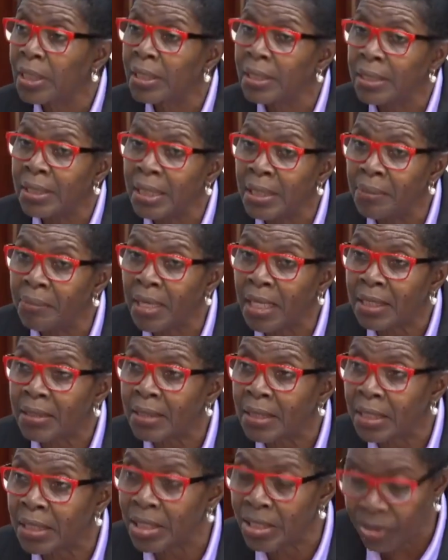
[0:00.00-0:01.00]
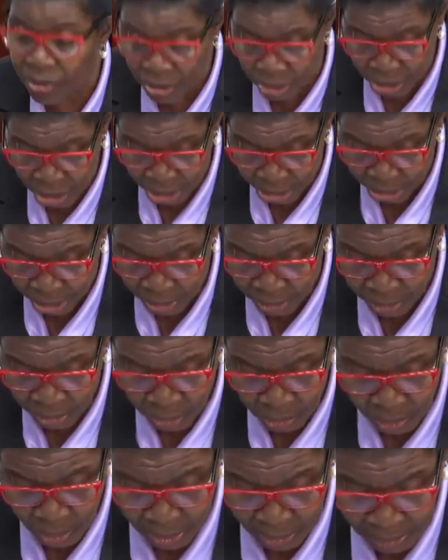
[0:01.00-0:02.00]
did make certain suggestions
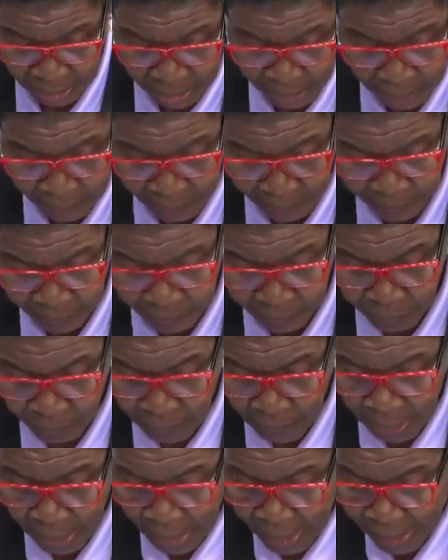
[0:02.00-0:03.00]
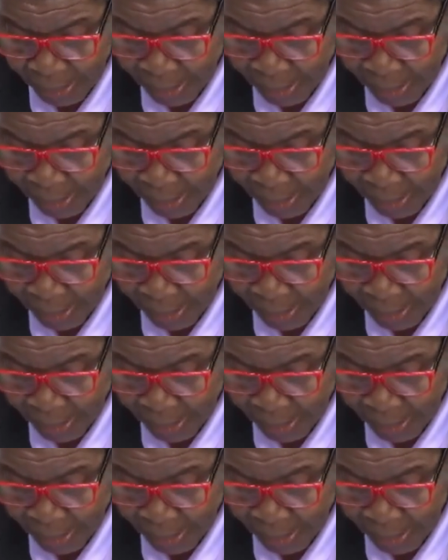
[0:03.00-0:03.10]
to us. And I